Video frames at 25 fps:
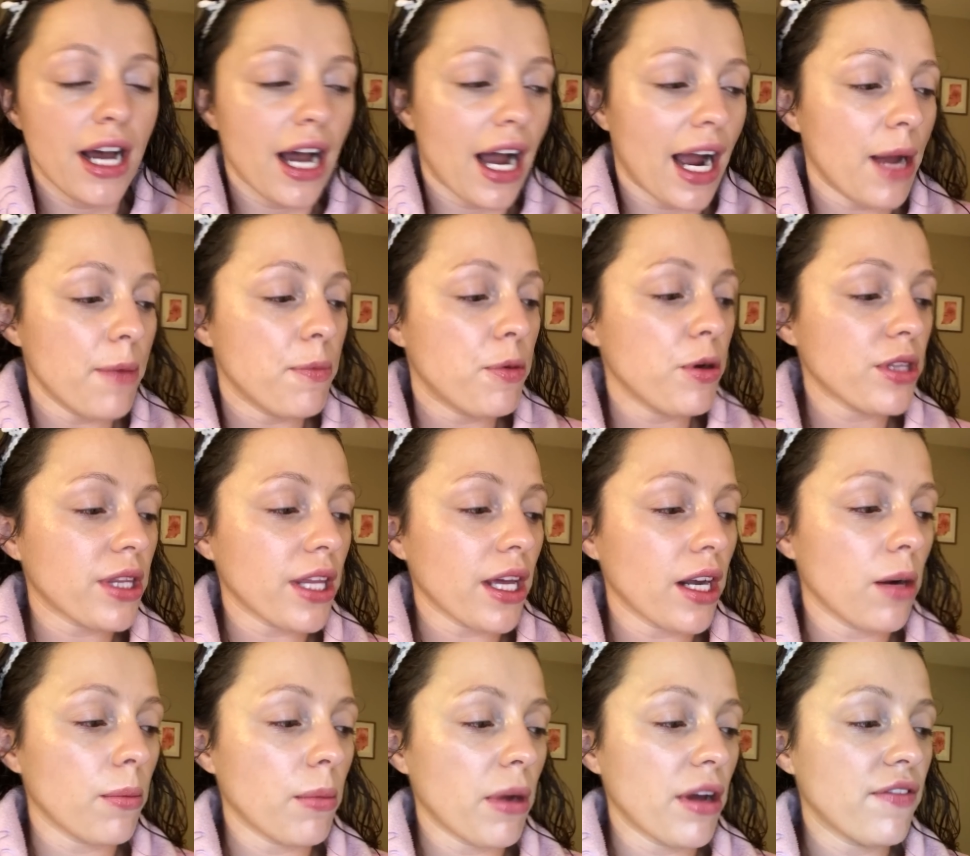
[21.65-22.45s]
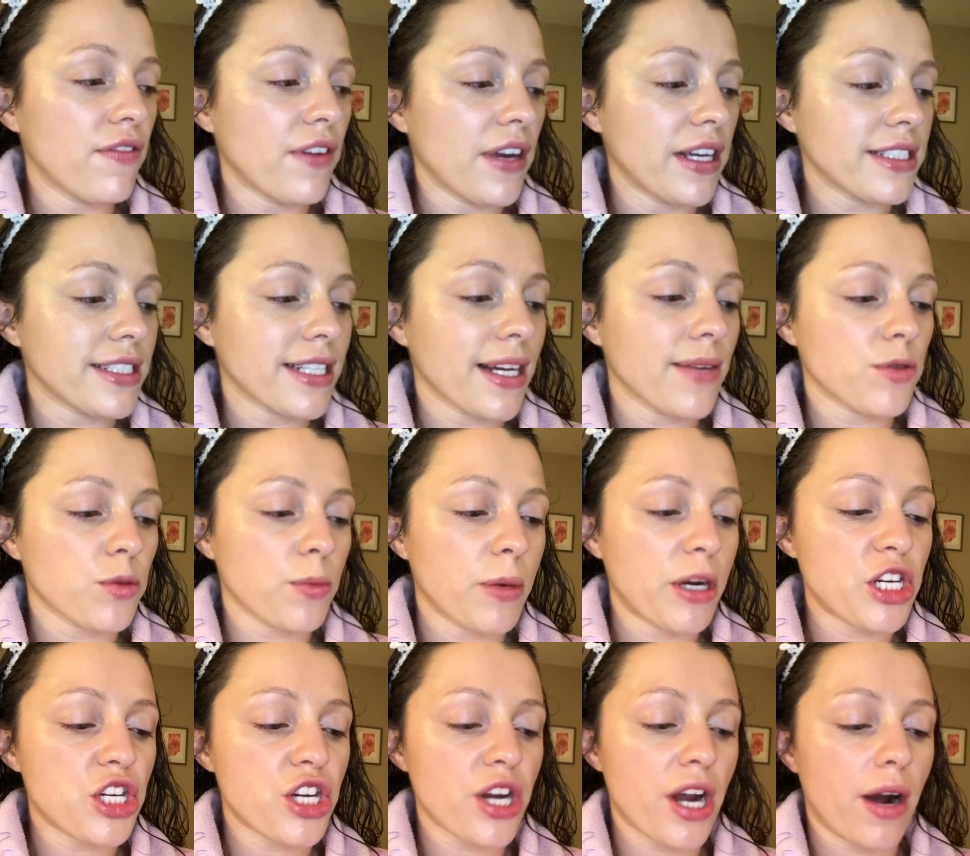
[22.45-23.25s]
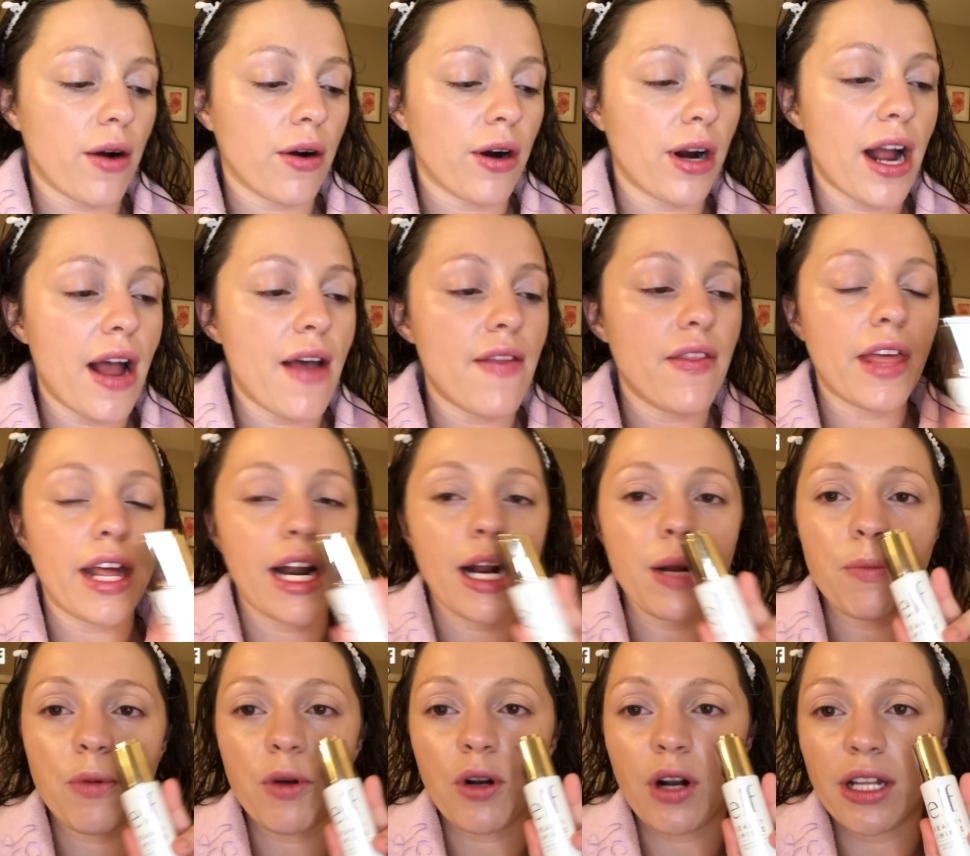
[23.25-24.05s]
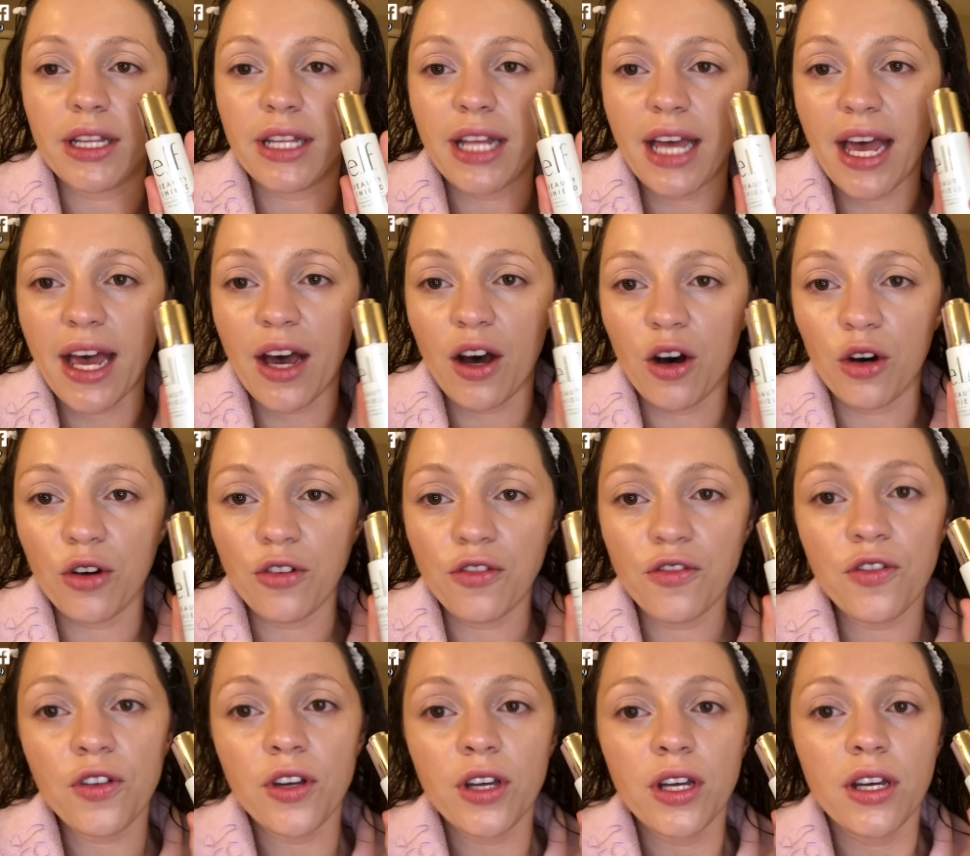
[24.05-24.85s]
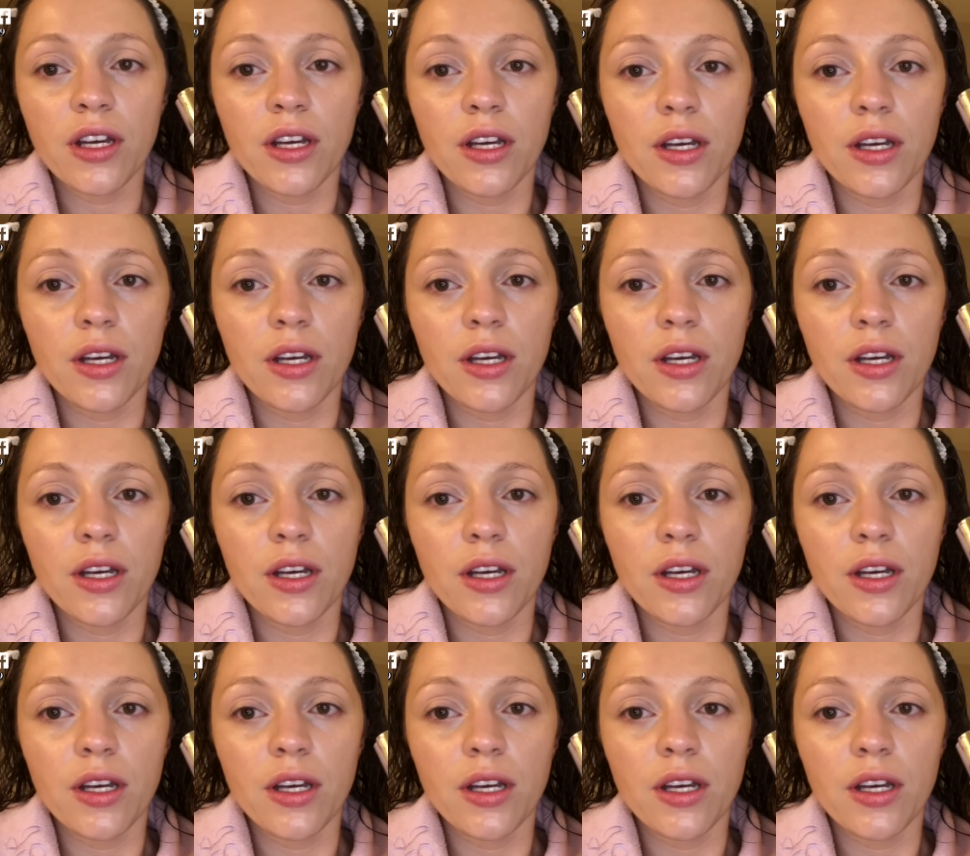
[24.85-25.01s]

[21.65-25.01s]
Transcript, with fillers: I put that on my face after my shower, and then I put on the e.l.f.